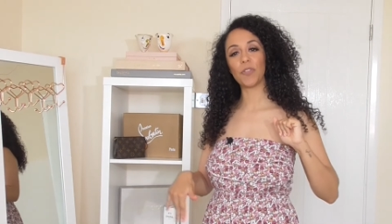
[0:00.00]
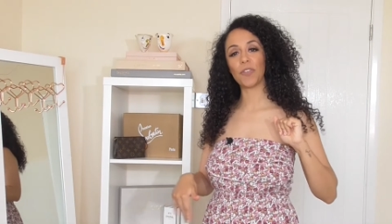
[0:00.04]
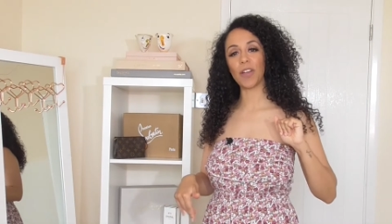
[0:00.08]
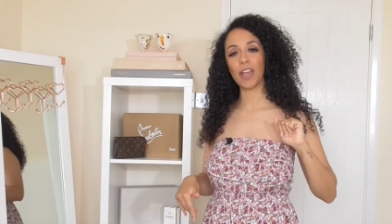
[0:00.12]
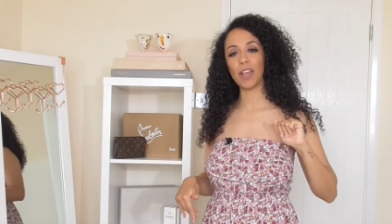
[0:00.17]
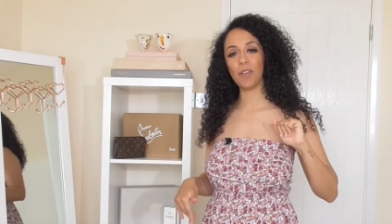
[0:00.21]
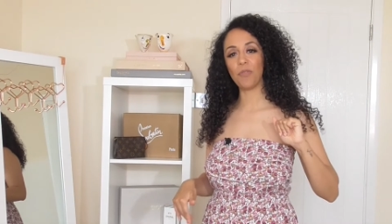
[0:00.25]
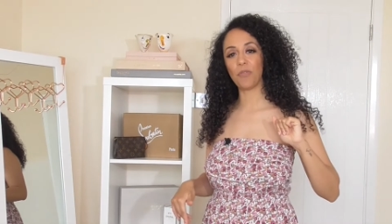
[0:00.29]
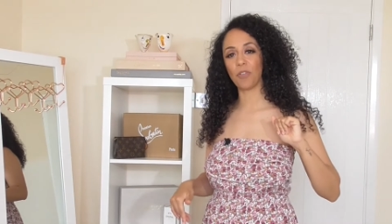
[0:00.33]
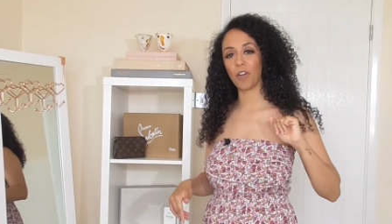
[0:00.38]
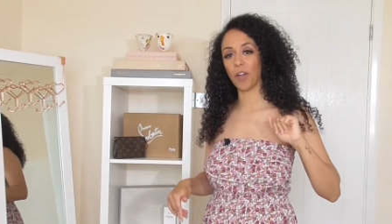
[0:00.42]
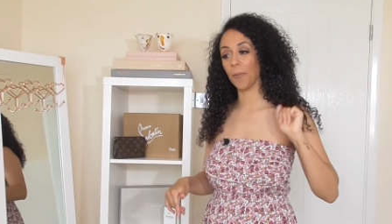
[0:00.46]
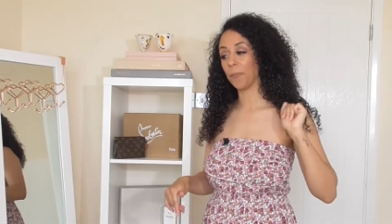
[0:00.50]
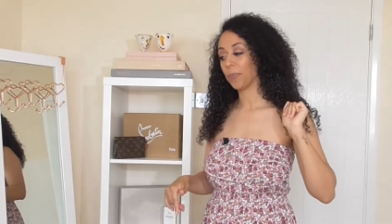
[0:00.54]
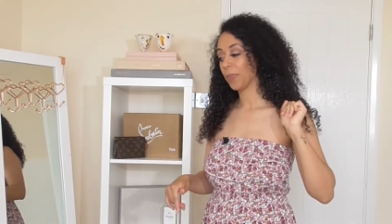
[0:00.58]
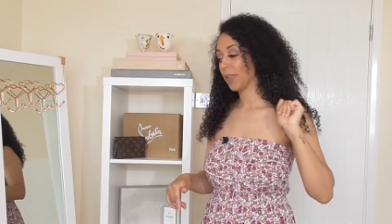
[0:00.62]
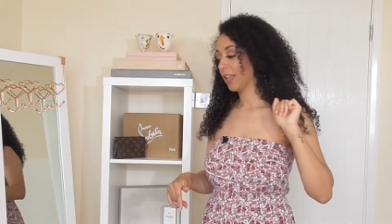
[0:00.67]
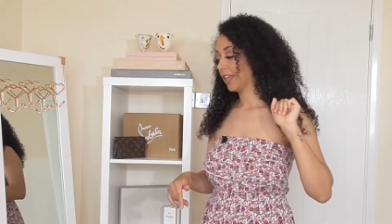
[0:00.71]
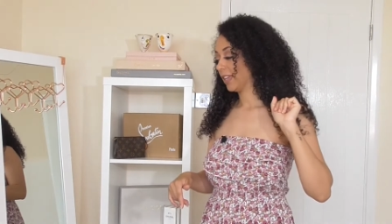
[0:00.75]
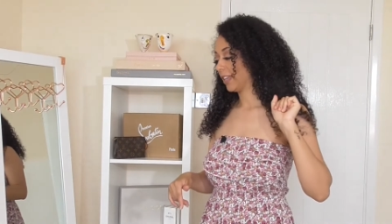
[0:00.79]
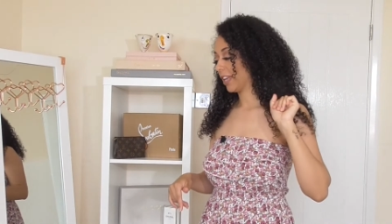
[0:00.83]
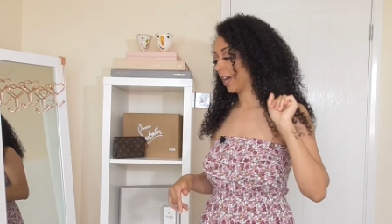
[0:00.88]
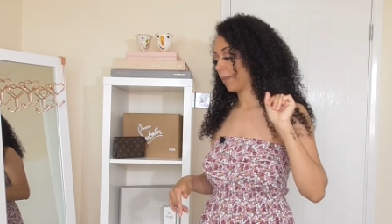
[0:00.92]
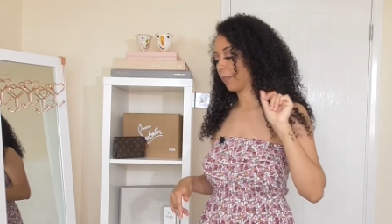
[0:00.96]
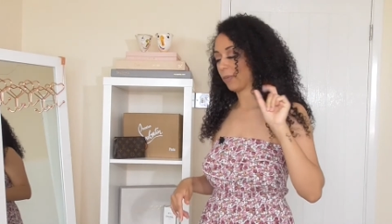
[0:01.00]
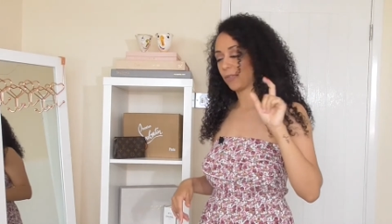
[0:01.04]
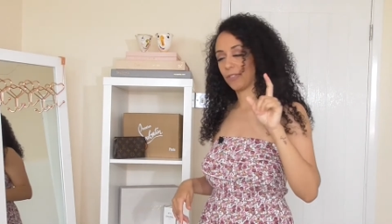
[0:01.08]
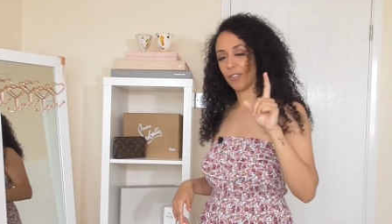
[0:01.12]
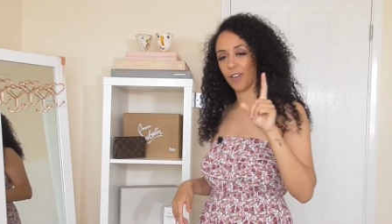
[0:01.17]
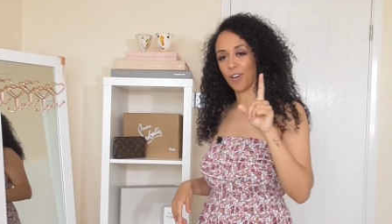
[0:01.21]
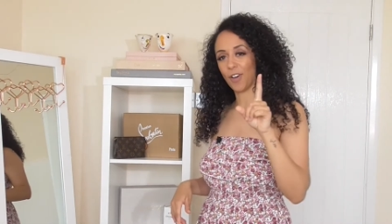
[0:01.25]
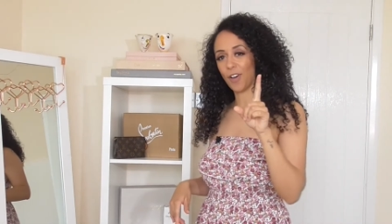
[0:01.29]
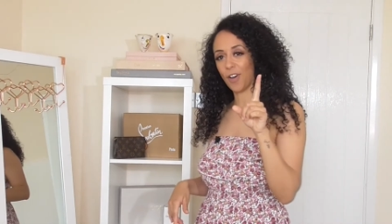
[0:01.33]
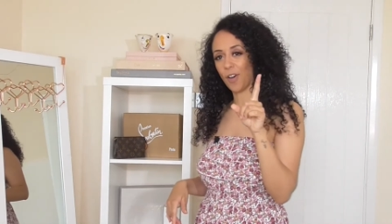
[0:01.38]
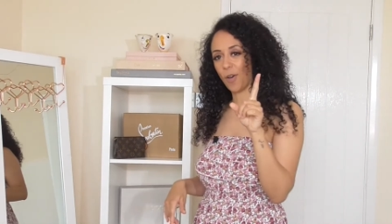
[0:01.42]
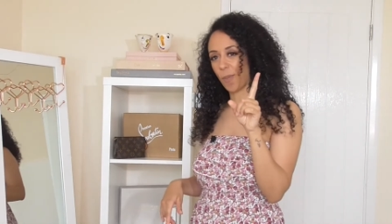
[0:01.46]
favourite. Now
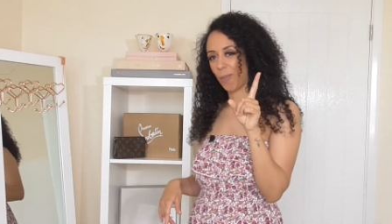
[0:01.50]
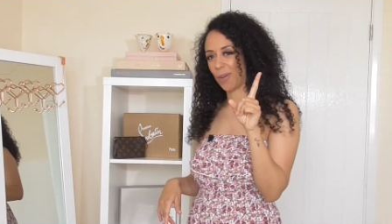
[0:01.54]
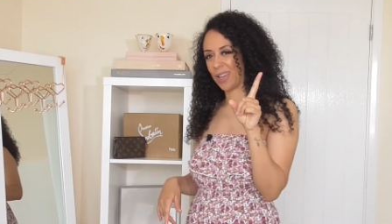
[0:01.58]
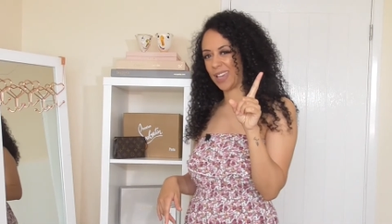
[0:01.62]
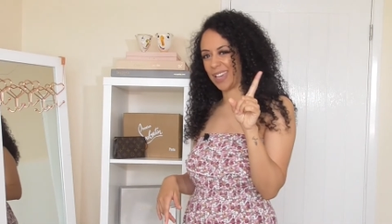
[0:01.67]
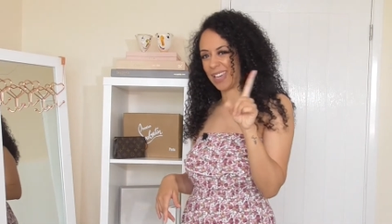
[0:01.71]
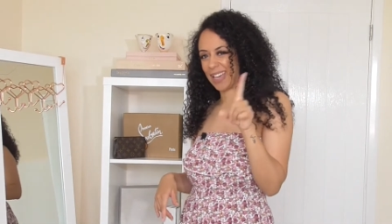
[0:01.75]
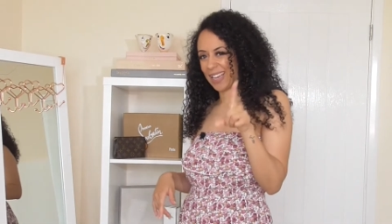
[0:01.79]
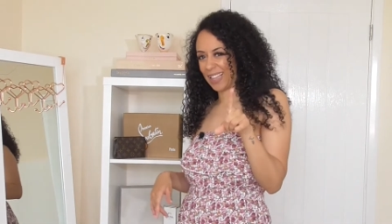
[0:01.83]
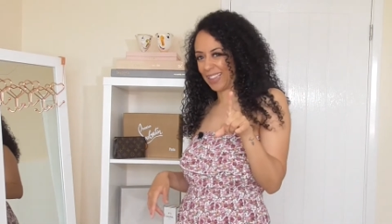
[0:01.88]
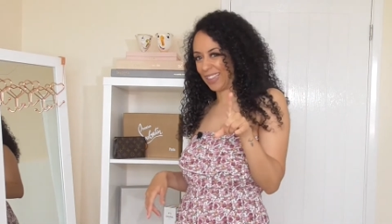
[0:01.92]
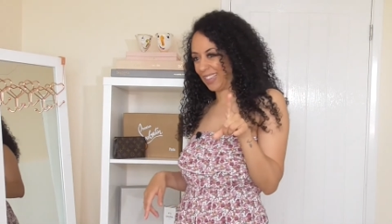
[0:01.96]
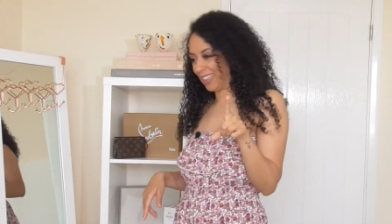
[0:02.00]
before we